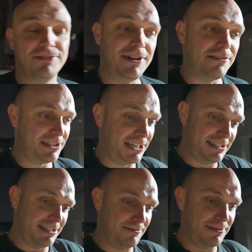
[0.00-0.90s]
I've
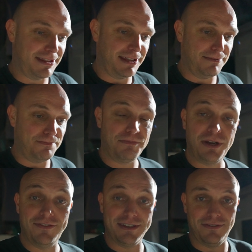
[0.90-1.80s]
tested with the
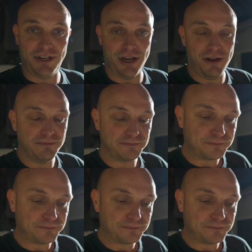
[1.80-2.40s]
previous video.